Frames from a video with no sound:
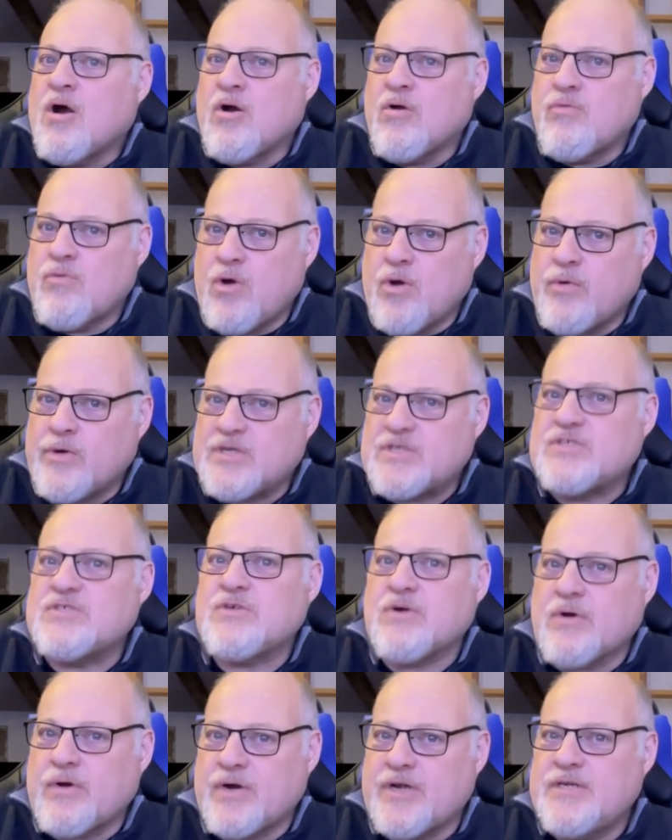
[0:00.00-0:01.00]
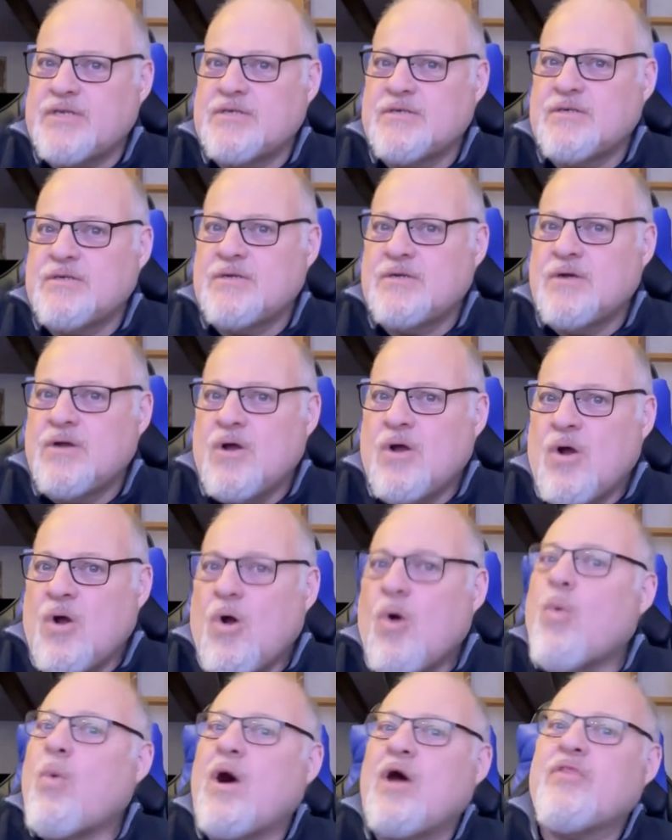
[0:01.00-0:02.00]
heroic story.
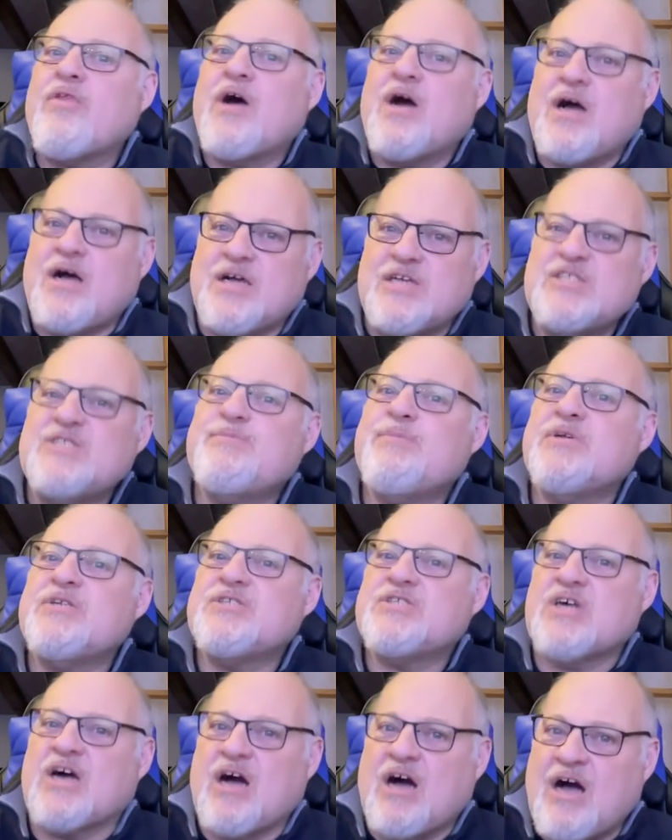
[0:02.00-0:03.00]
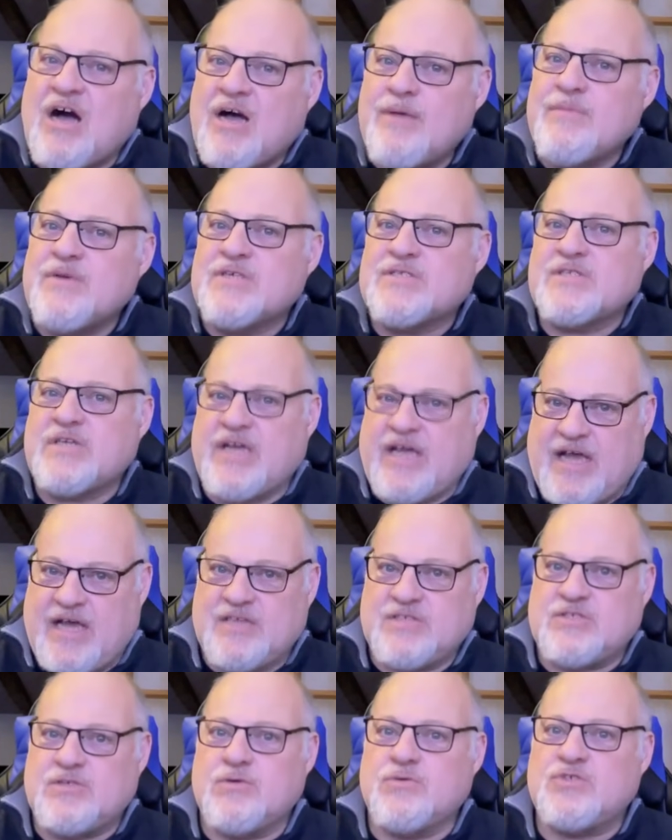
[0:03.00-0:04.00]
While the husband Thomas
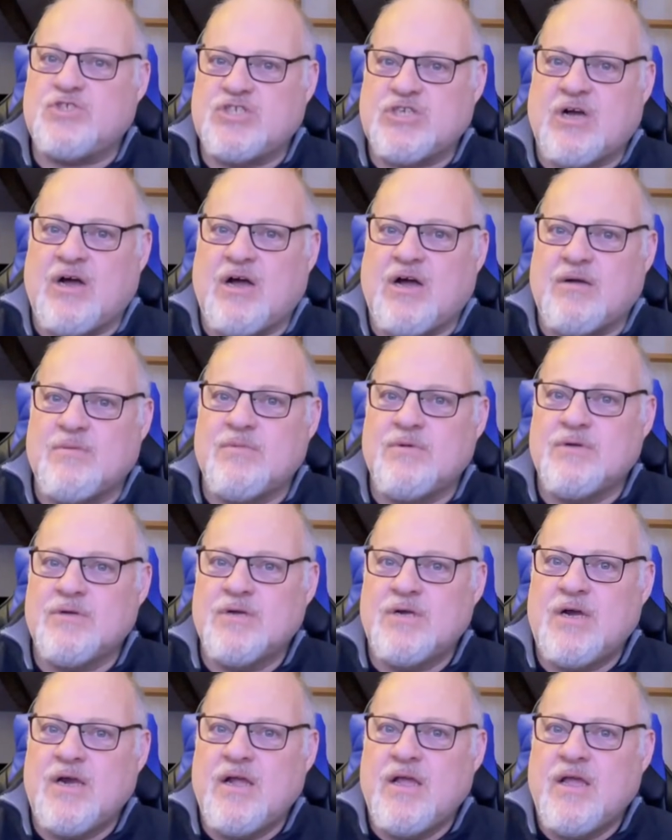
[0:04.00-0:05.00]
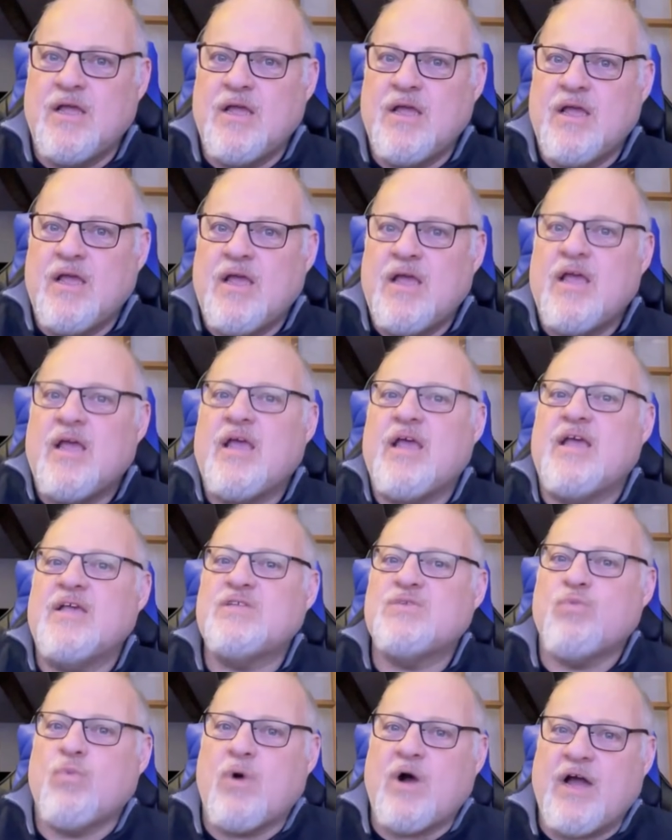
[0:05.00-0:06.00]
has no job,
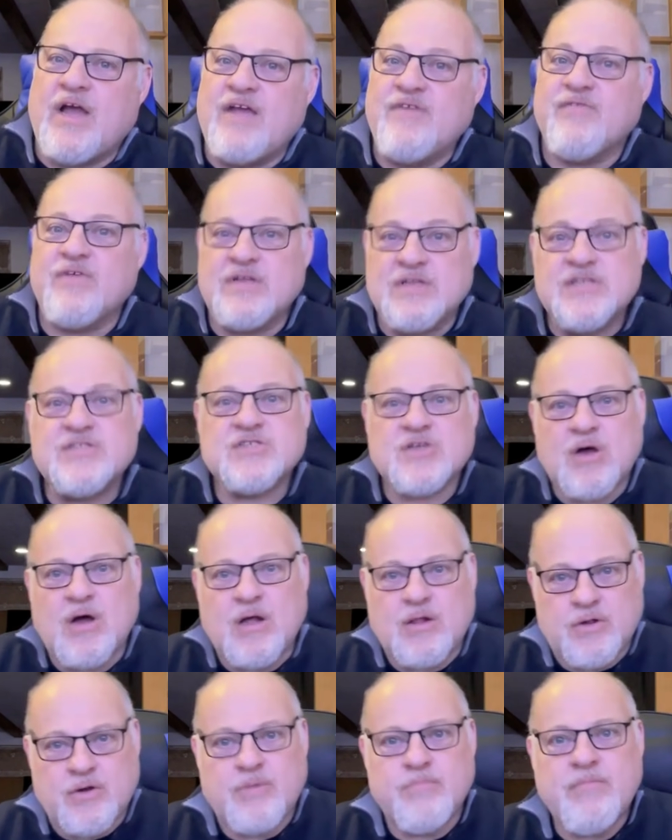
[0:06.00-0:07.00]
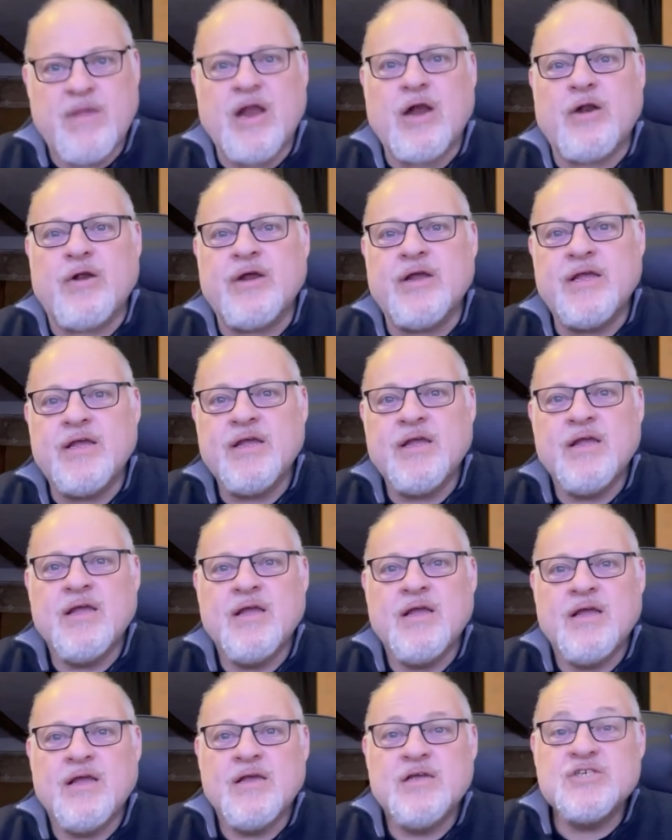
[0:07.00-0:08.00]
his wife, and let's call her Mary,
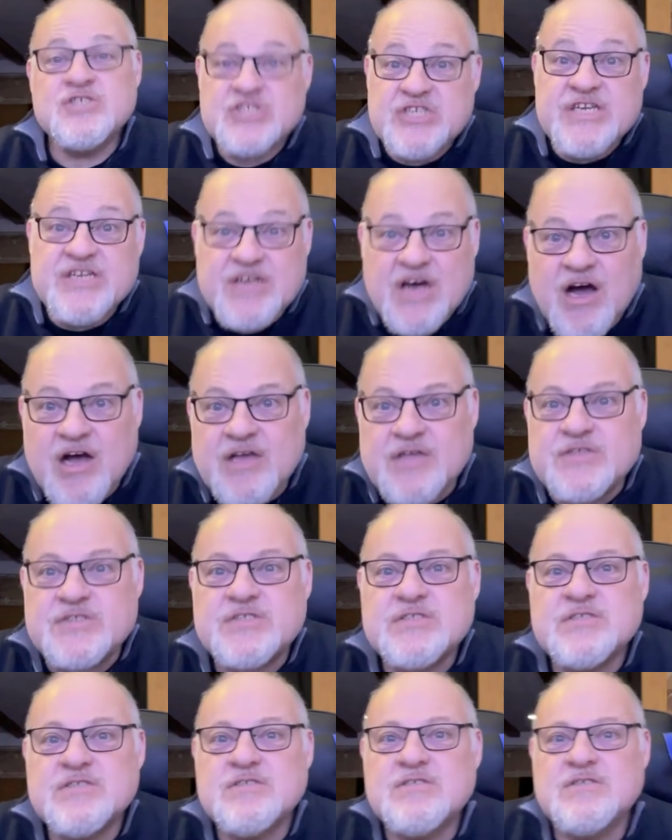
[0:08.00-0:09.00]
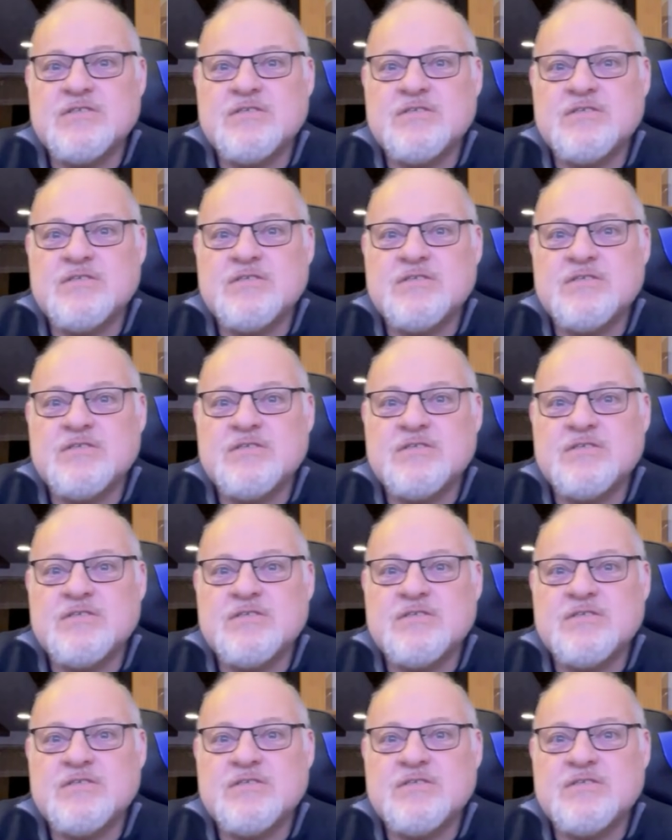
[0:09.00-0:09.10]
she does.